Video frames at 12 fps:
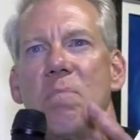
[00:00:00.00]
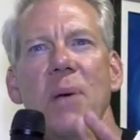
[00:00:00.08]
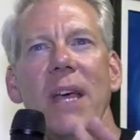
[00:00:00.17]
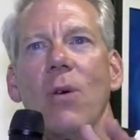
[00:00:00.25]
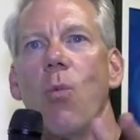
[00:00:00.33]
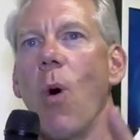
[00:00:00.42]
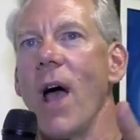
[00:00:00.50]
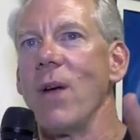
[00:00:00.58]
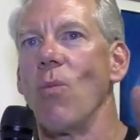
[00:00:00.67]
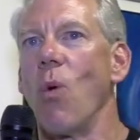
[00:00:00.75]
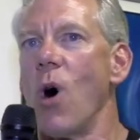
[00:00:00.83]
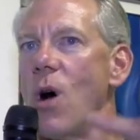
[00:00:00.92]
big
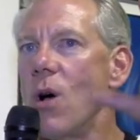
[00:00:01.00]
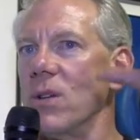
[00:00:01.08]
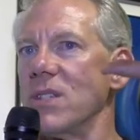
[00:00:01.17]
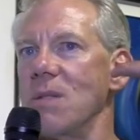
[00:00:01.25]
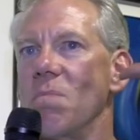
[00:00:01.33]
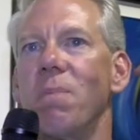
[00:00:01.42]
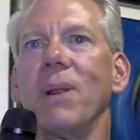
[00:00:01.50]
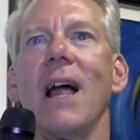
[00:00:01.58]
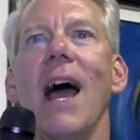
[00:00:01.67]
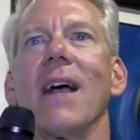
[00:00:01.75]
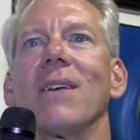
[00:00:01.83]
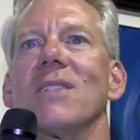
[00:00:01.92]
white walls and
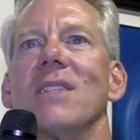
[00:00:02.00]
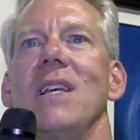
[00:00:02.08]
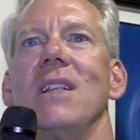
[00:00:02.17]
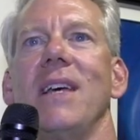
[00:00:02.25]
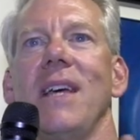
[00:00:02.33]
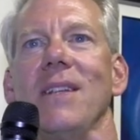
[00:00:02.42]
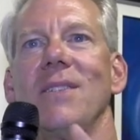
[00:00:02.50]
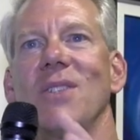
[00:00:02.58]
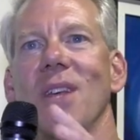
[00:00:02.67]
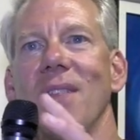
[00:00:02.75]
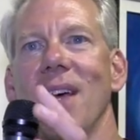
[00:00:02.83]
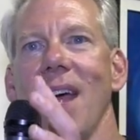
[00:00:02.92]
black
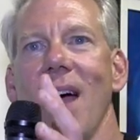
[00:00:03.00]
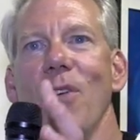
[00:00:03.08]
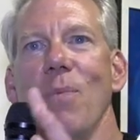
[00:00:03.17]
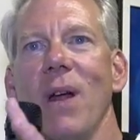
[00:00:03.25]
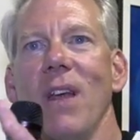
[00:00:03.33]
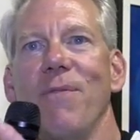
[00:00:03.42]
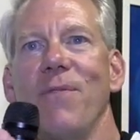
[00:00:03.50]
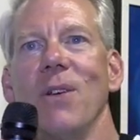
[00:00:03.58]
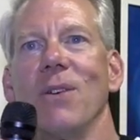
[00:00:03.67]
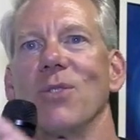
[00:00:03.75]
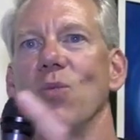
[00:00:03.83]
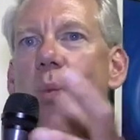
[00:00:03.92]
ceilings, and that everybody
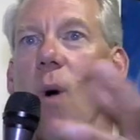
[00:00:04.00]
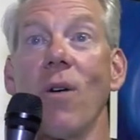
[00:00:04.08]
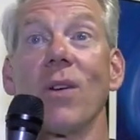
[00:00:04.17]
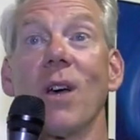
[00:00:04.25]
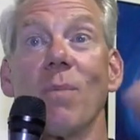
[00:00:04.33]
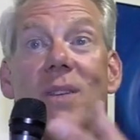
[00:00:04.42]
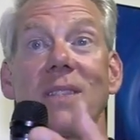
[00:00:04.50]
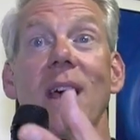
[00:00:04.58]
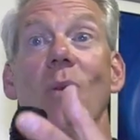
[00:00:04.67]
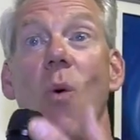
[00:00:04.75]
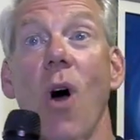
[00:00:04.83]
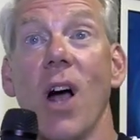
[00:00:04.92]
feels welcome as
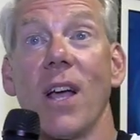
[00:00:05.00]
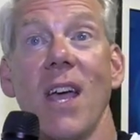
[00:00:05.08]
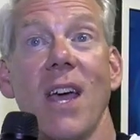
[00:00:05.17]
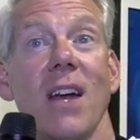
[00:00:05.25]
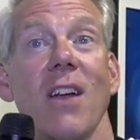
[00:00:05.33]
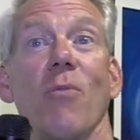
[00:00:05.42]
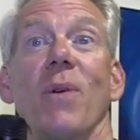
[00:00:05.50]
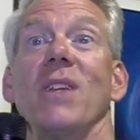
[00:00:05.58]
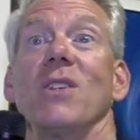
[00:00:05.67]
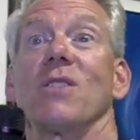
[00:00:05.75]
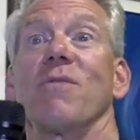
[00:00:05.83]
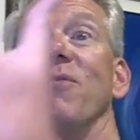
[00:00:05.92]
they walk in, and everybody
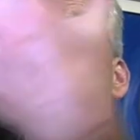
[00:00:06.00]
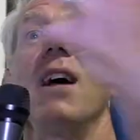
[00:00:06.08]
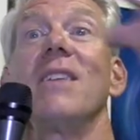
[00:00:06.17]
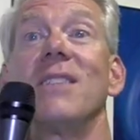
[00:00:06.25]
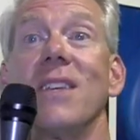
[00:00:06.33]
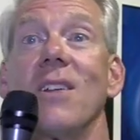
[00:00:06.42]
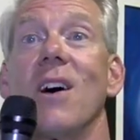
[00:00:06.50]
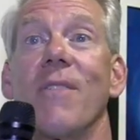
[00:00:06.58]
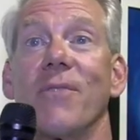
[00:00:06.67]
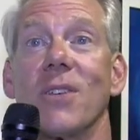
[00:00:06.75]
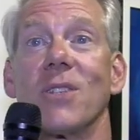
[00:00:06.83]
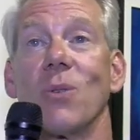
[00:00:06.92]
just floods in
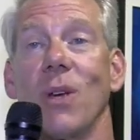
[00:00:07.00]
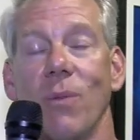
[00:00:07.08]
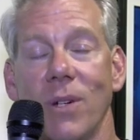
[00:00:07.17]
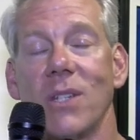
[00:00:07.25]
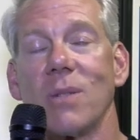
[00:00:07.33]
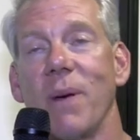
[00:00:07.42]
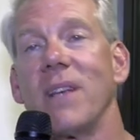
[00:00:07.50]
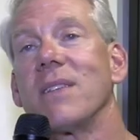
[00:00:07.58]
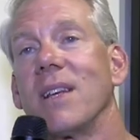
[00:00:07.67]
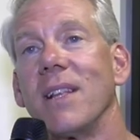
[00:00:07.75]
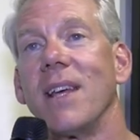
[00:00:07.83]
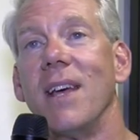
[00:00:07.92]
off the street, which is
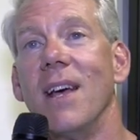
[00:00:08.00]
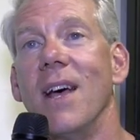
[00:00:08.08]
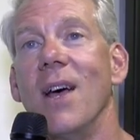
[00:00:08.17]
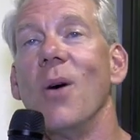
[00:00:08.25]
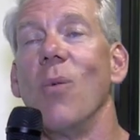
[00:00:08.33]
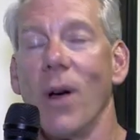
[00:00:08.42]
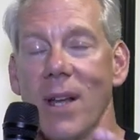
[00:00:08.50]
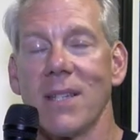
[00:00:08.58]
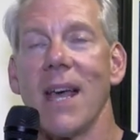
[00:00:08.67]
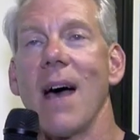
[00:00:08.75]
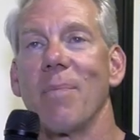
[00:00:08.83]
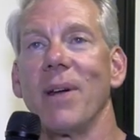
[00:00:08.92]
basically what is
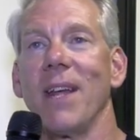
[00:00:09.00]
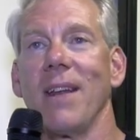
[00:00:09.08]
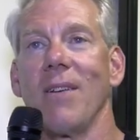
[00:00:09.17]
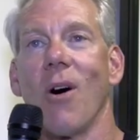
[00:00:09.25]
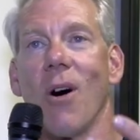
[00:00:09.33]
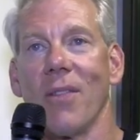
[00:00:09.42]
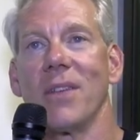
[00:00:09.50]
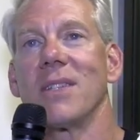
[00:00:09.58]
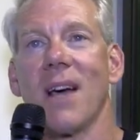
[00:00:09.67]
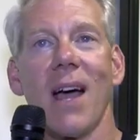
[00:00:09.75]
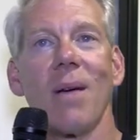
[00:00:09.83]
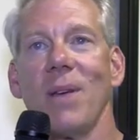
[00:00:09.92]
happening all the
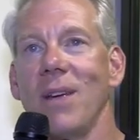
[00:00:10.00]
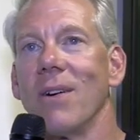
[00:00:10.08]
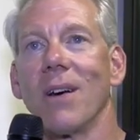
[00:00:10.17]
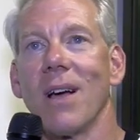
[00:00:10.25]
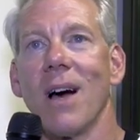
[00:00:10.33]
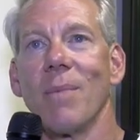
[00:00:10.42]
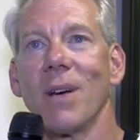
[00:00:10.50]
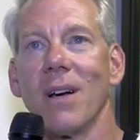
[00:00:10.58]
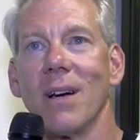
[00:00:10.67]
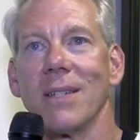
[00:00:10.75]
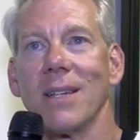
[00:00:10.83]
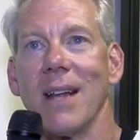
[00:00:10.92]
time here at
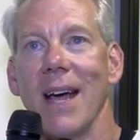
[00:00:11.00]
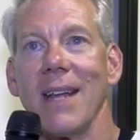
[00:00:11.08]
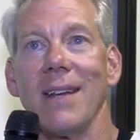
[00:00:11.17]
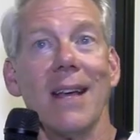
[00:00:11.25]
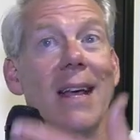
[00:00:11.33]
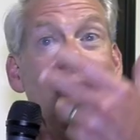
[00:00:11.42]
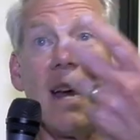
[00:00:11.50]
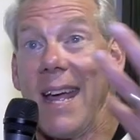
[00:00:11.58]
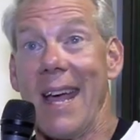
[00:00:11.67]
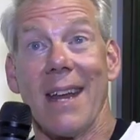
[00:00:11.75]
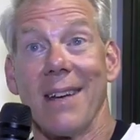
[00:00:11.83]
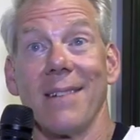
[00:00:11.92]
Comic-Con tonight.
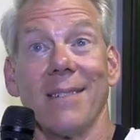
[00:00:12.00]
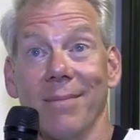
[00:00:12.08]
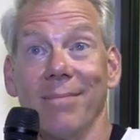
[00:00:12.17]
And